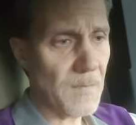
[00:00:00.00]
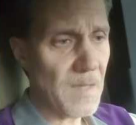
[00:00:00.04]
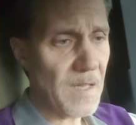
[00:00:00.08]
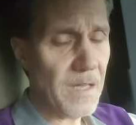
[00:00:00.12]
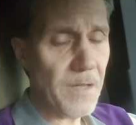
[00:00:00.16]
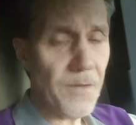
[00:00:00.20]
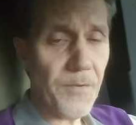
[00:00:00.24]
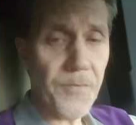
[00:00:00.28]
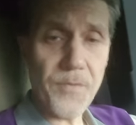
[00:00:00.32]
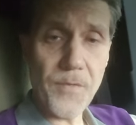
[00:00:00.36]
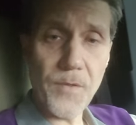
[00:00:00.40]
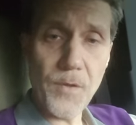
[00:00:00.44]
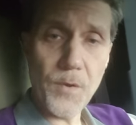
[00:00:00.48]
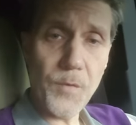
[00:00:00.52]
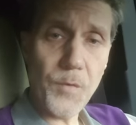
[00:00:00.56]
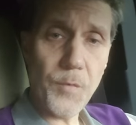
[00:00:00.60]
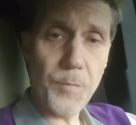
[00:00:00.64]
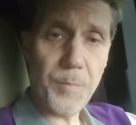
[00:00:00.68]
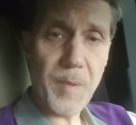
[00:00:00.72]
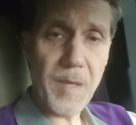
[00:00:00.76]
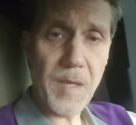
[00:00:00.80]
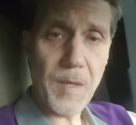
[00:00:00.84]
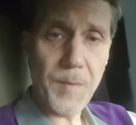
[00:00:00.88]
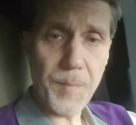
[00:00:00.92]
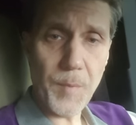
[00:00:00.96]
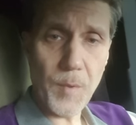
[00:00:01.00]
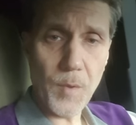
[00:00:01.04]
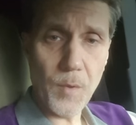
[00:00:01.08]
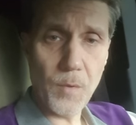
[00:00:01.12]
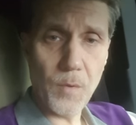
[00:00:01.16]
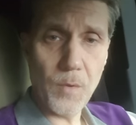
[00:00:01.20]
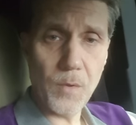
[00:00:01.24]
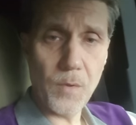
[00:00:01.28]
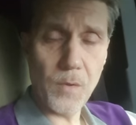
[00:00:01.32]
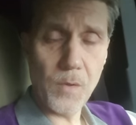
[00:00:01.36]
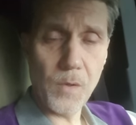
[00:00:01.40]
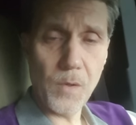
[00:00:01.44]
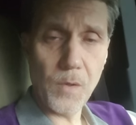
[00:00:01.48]
If those people
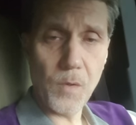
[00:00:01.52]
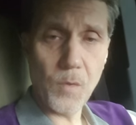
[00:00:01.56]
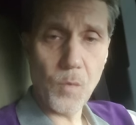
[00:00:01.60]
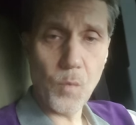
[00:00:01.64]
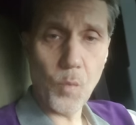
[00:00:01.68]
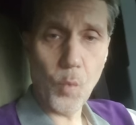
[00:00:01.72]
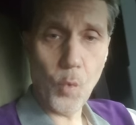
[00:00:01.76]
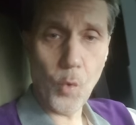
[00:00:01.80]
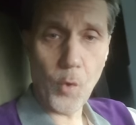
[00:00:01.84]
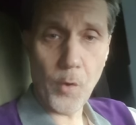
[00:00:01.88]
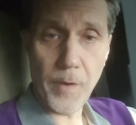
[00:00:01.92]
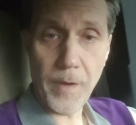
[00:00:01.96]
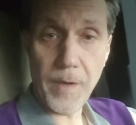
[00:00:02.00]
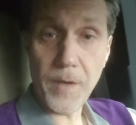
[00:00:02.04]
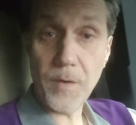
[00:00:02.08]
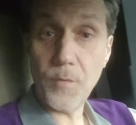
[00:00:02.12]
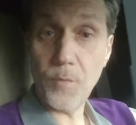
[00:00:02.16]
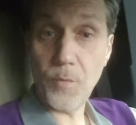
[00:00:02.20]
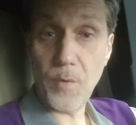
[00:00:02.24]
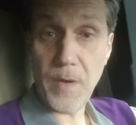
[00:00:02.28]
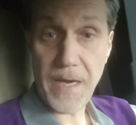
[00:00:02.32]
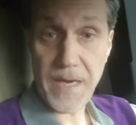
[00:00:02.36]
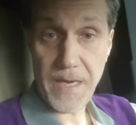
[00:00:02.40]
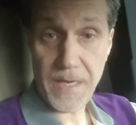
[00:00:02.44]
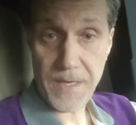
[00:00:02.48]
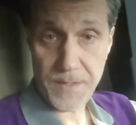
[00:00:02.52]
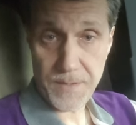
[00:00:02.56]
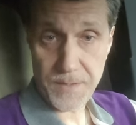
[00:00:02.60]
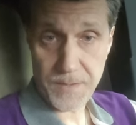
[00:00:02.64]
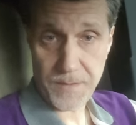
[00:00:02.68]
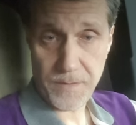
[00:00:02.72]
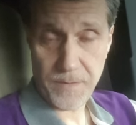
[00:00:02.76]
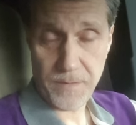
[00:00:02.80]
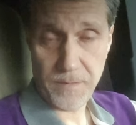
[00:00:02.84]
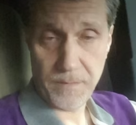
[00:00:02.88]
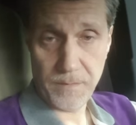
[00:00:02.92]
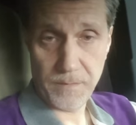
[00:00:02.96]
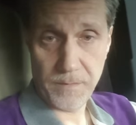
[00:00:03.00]
weren't
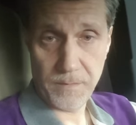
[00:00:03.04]
raised